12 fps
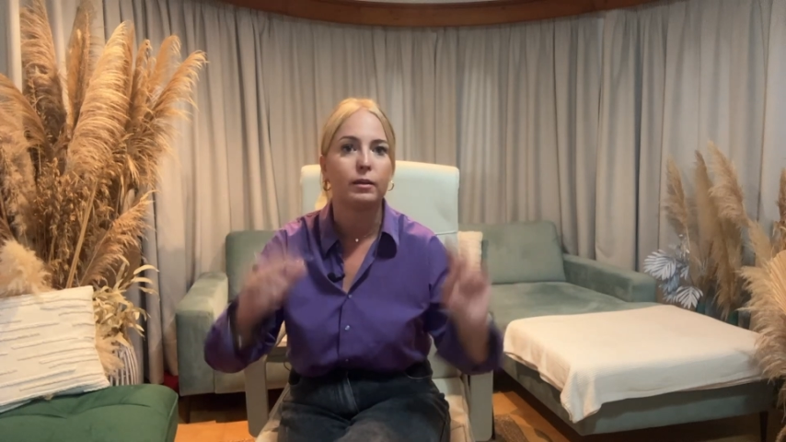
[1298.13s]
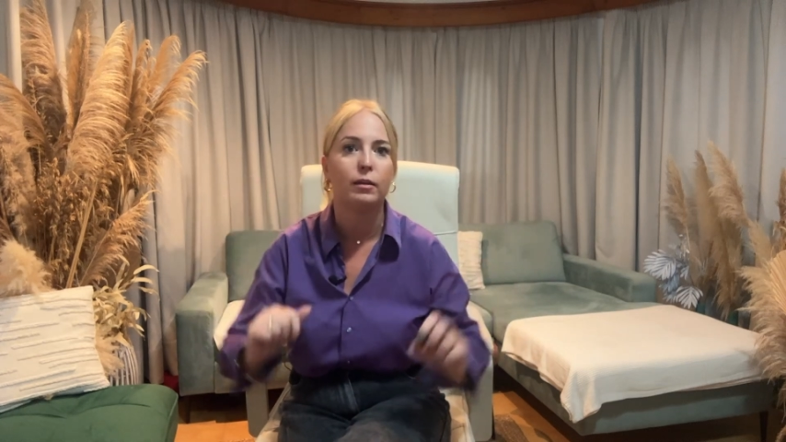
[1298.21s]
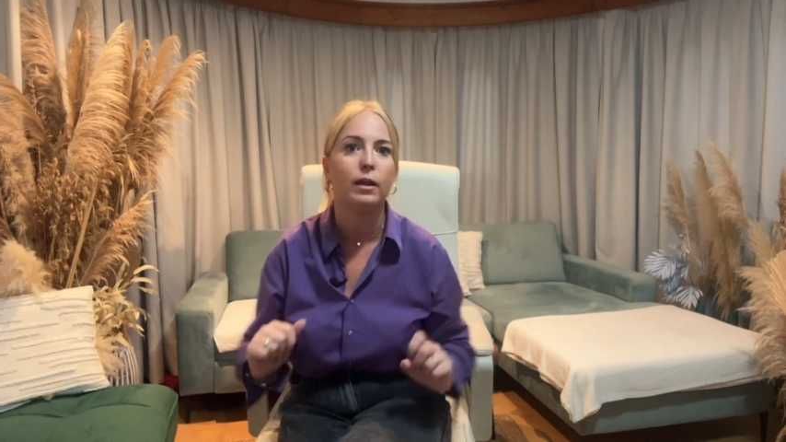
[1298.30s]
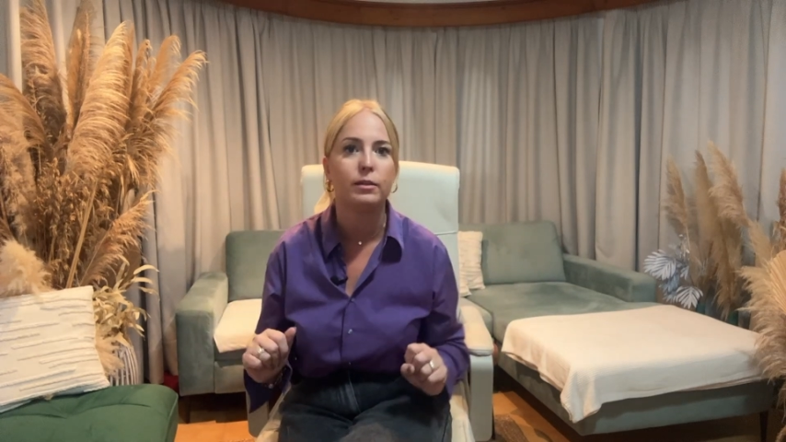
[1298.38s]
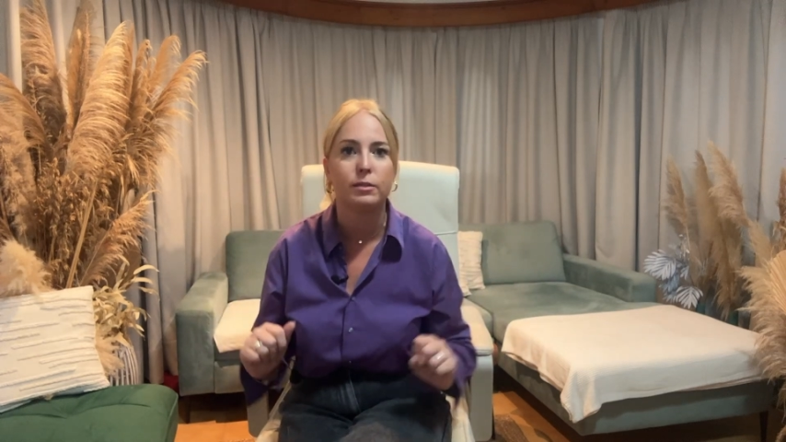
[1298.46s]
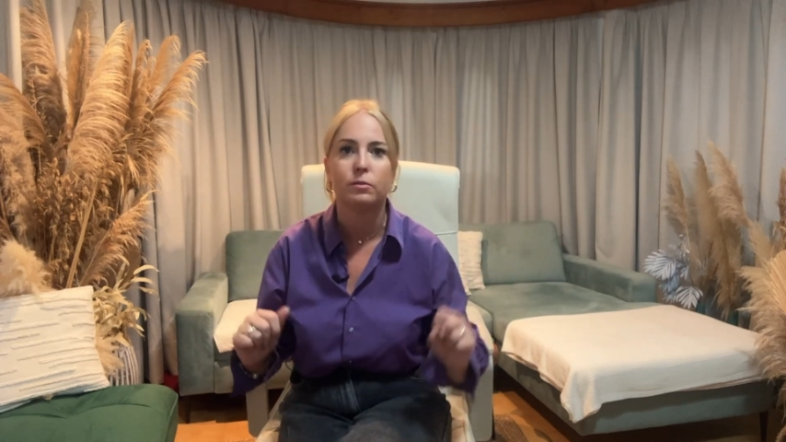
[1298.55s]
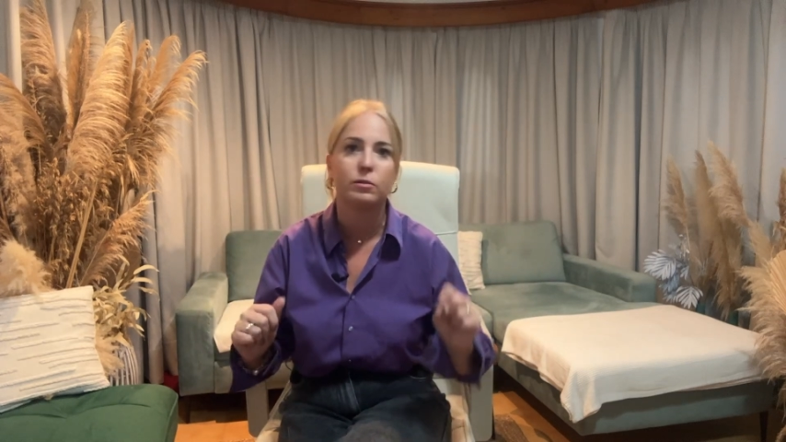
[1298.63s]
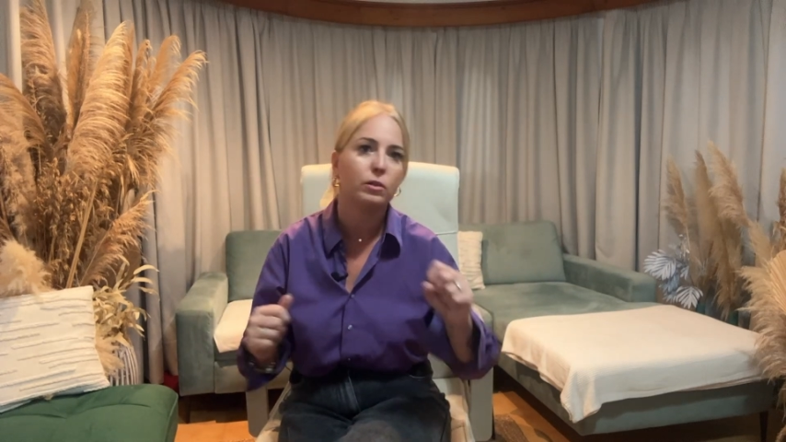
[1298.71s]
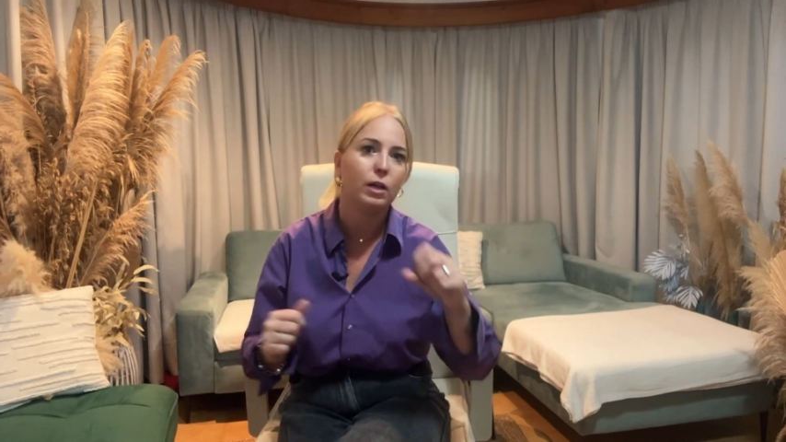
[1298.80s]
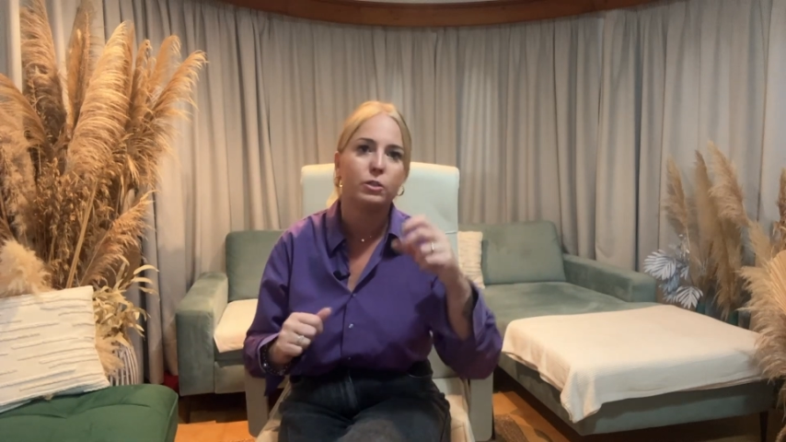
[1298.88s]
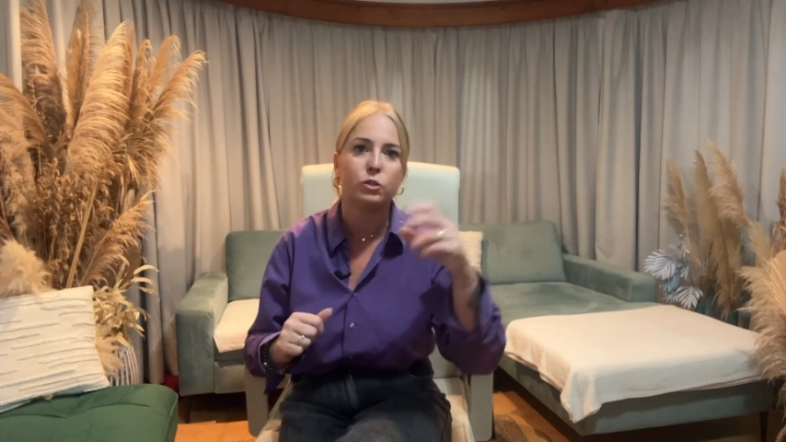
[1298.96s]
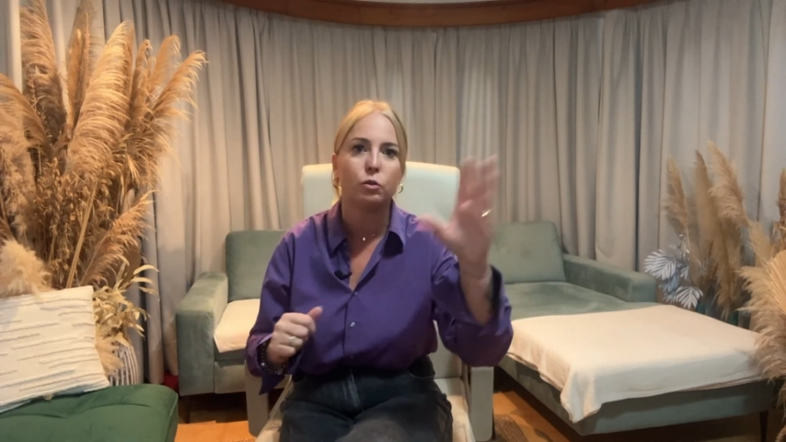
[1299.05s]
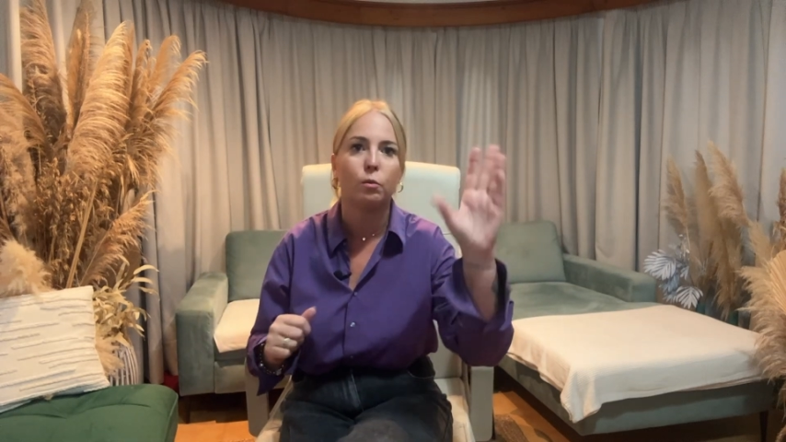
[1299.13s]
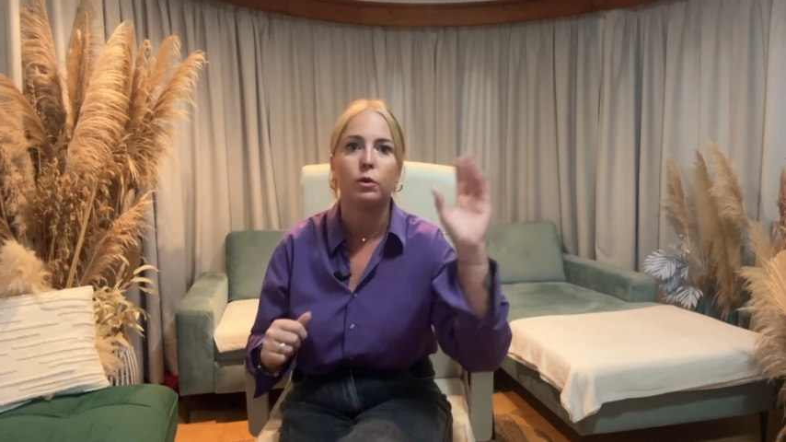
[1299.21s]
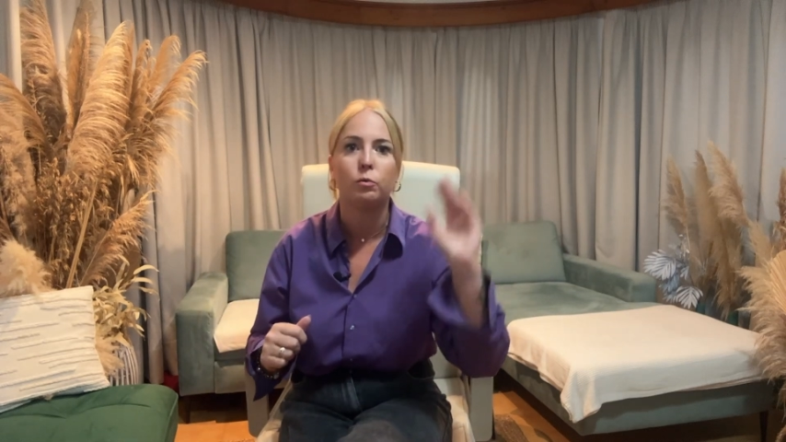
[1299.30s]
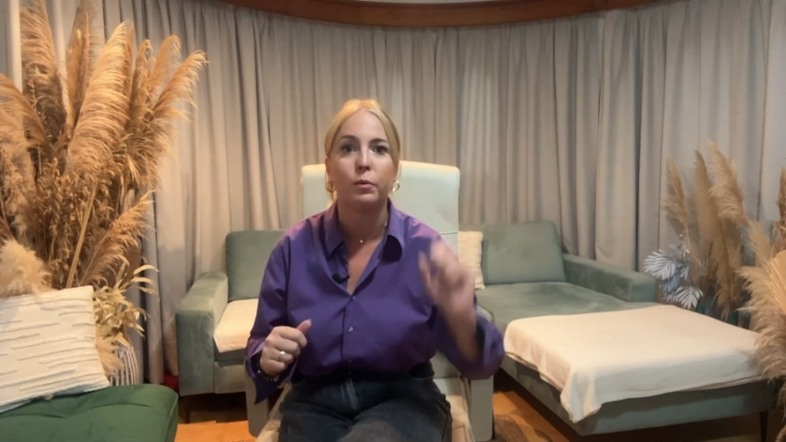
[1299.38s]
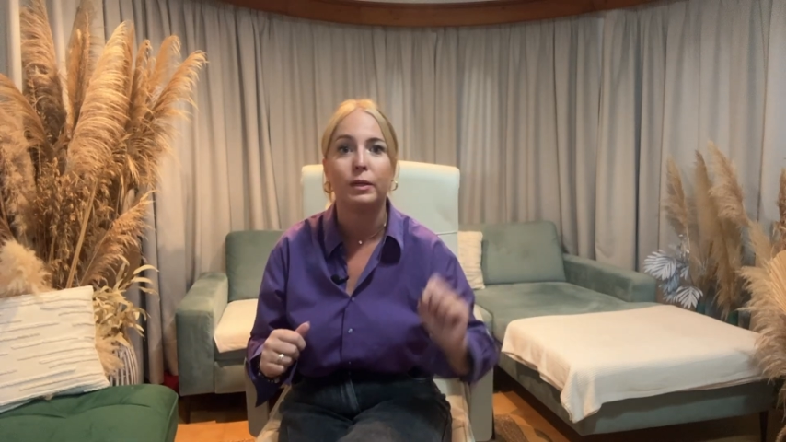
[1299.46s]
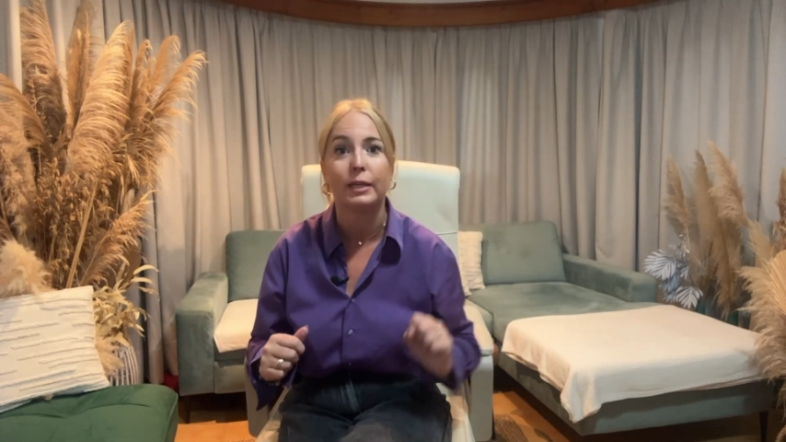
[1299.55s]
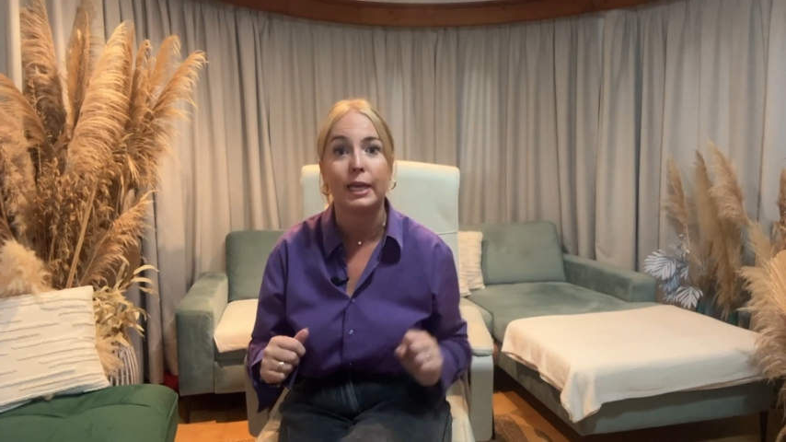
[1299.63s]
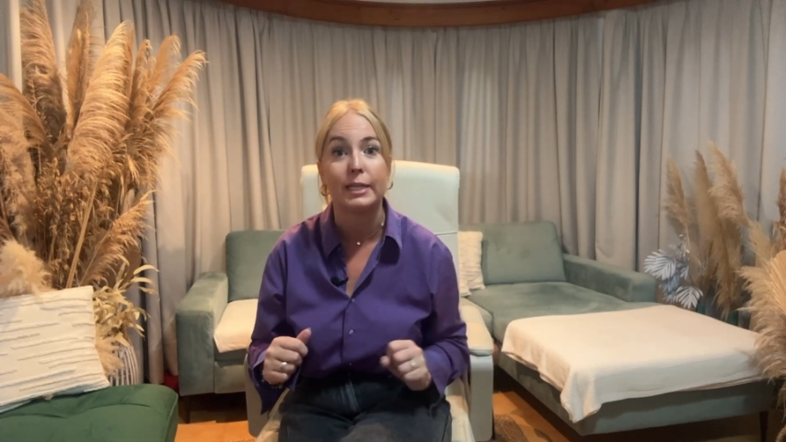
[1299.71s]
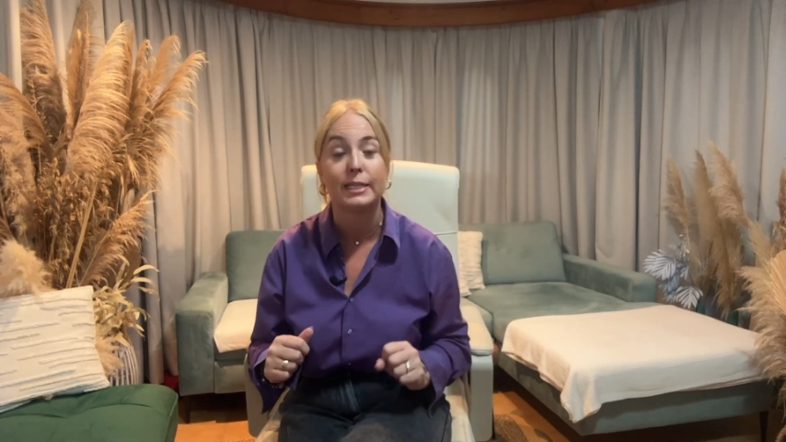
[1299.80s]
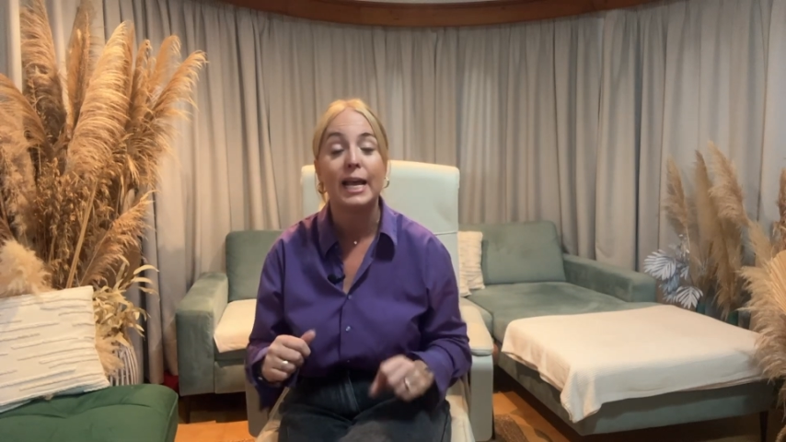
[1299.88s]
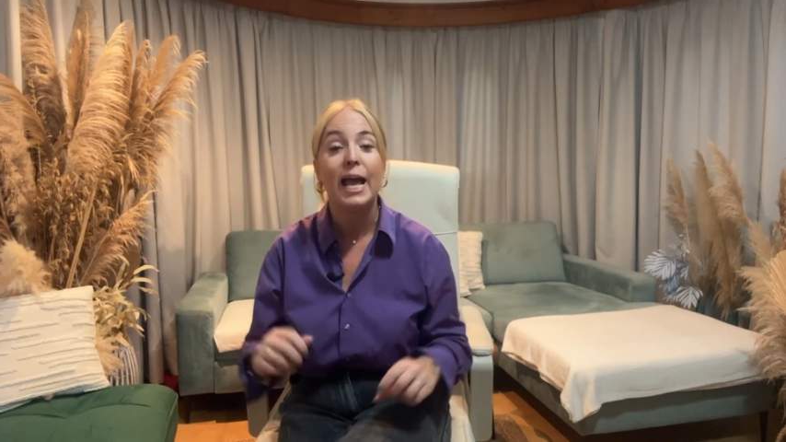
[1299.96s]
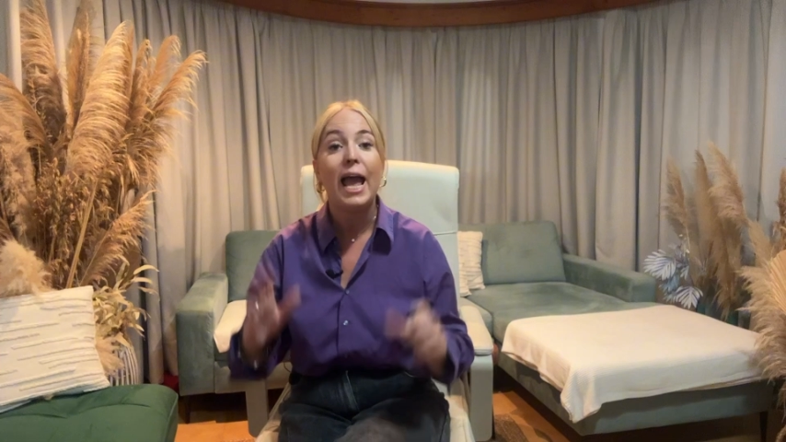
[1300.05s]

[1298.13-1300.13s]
let's do it, we'll kiss.